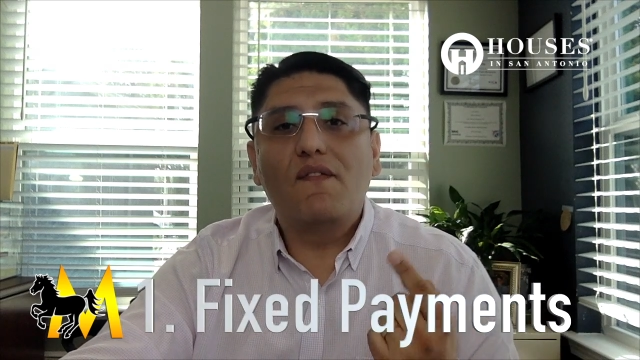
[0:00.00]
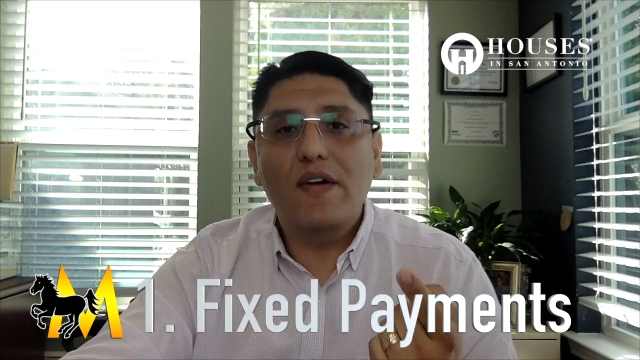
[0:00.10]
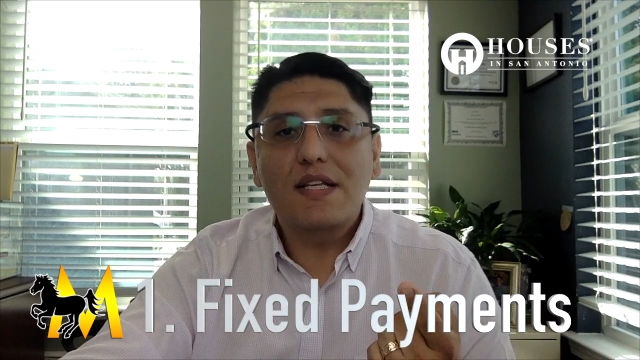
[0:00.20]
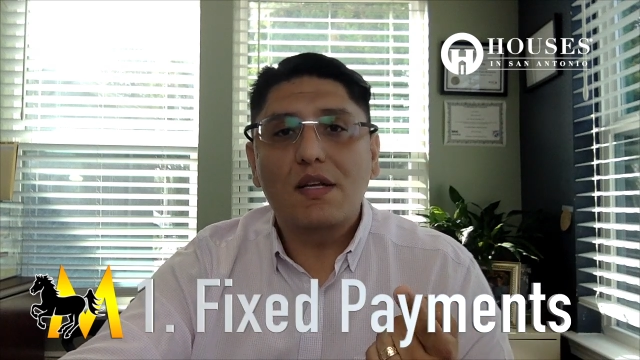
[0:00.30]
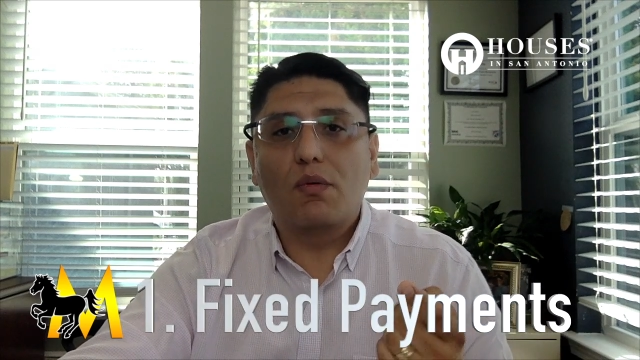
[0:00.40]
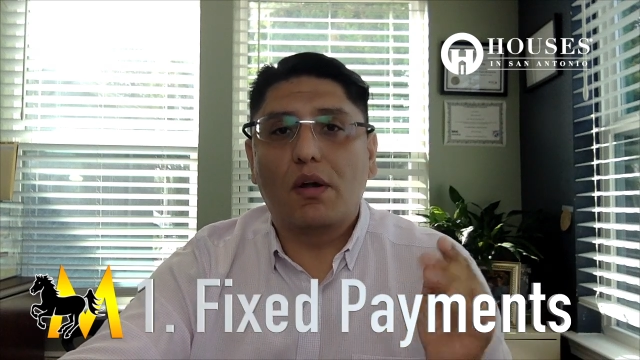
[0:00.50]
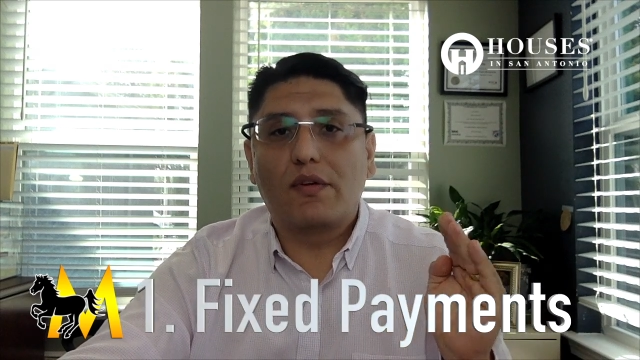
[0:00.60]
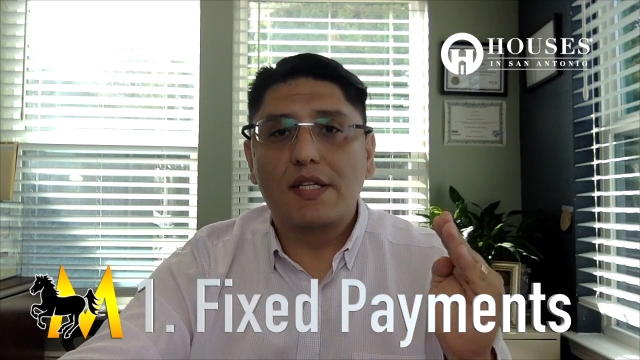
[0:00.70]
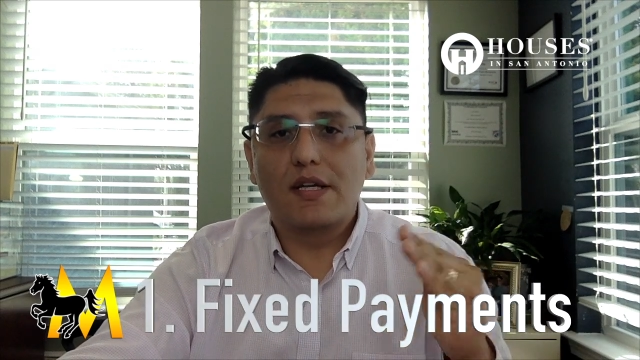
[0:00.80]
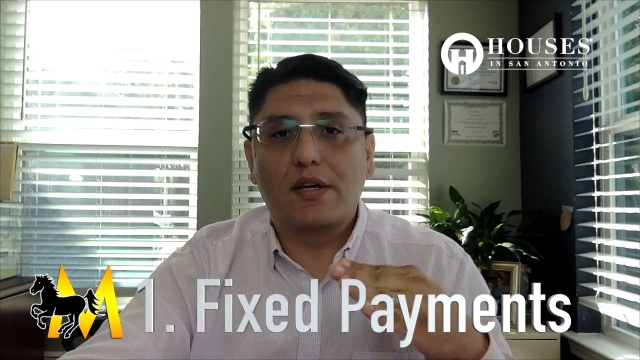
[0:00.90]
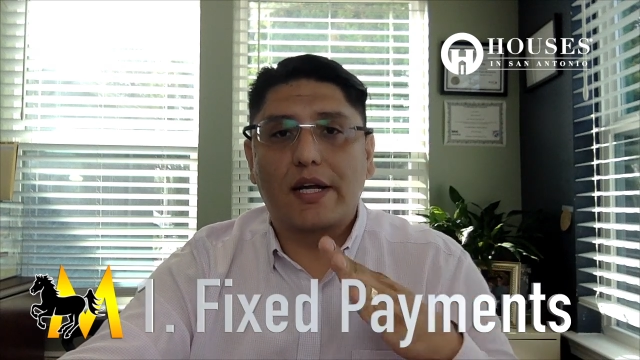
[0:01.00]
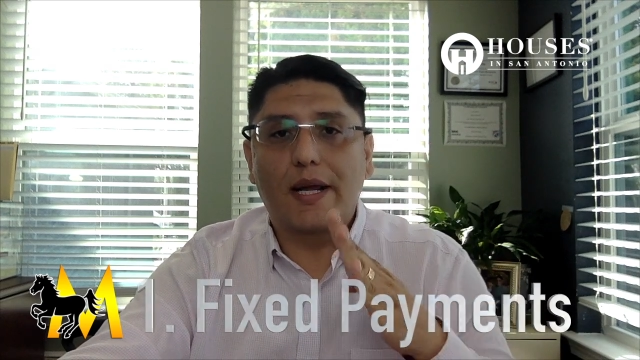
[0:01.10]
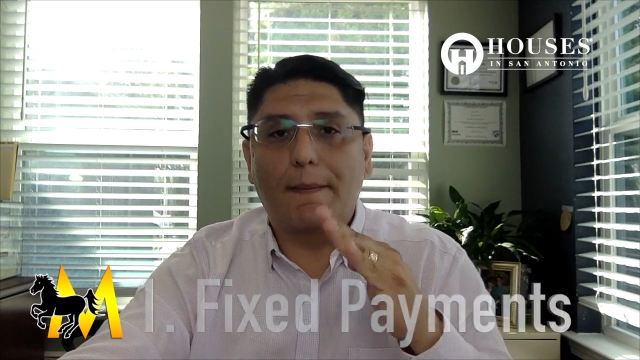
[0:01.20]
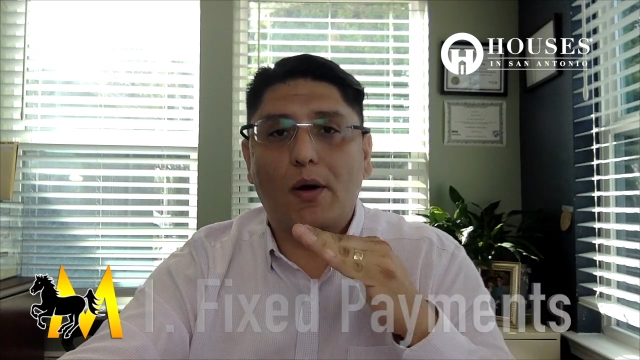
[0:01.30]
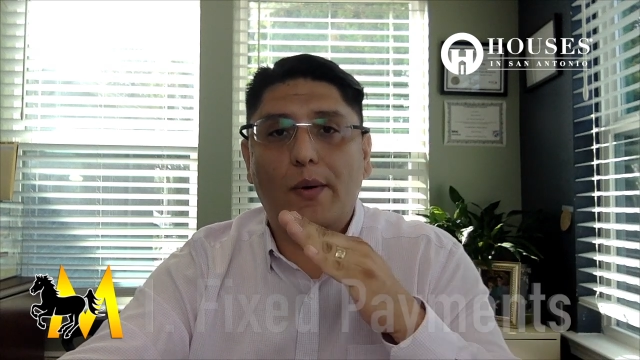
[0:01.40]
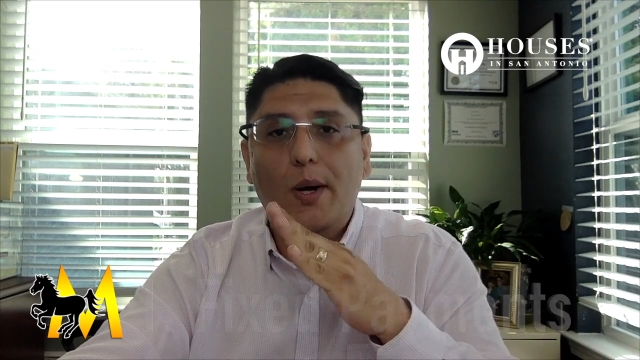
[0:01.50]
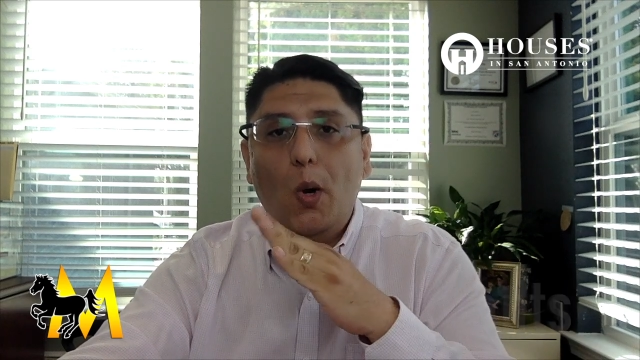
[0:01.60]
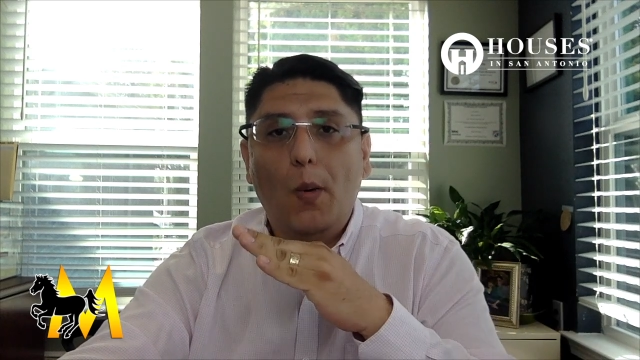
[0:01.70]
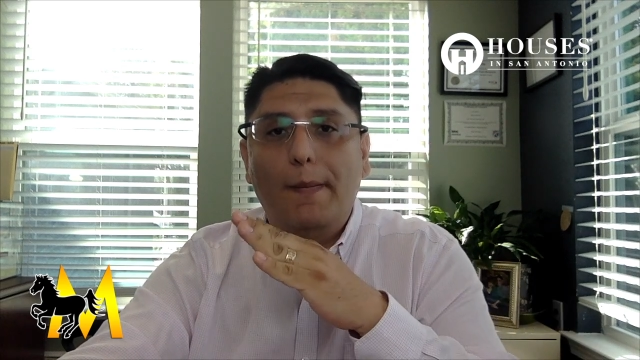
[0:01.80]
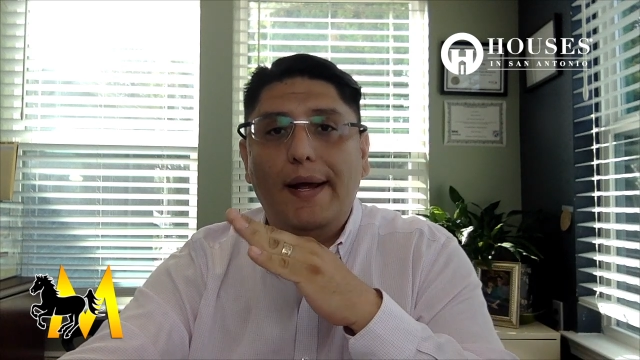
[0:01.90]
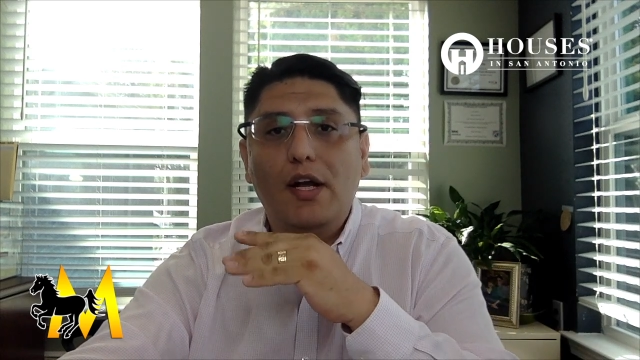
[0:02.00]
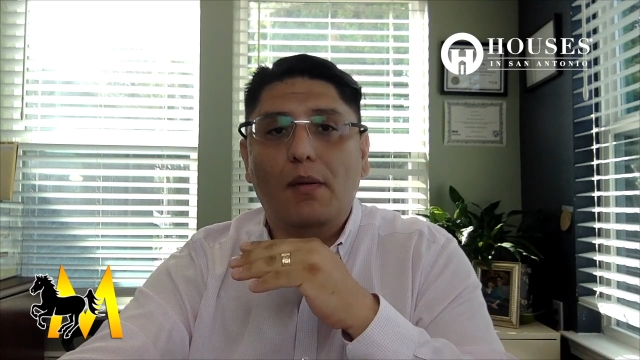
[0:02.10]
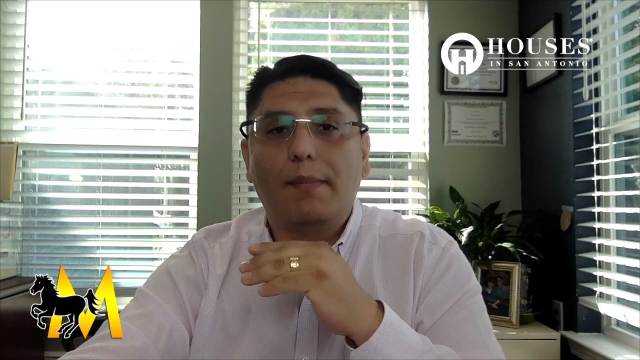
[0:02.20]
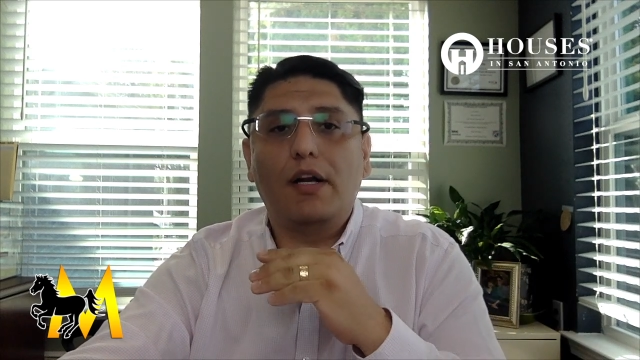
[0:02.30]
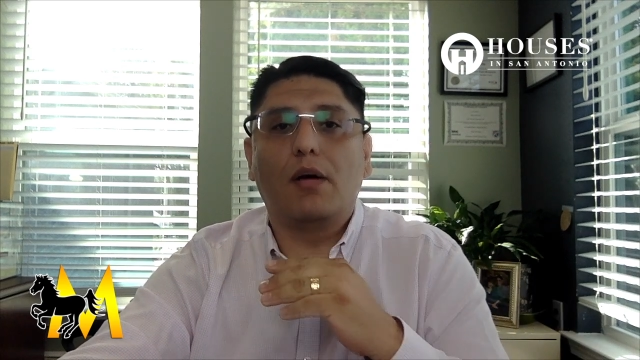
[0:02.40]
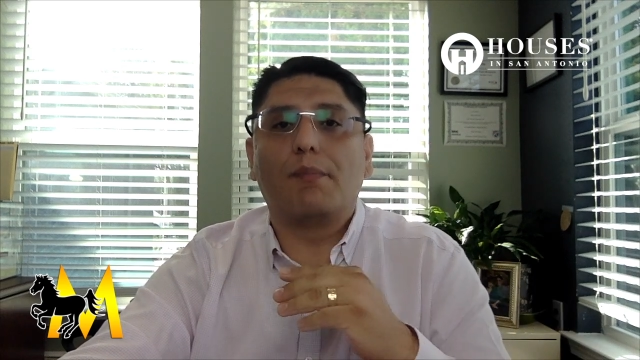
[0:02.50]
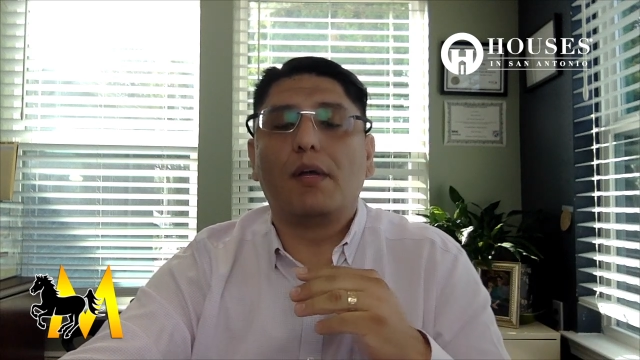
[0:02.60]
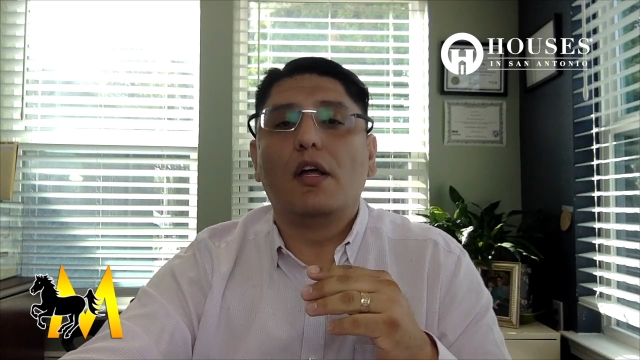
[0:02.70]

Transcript: fixed while rents are going to keep going up and up and up.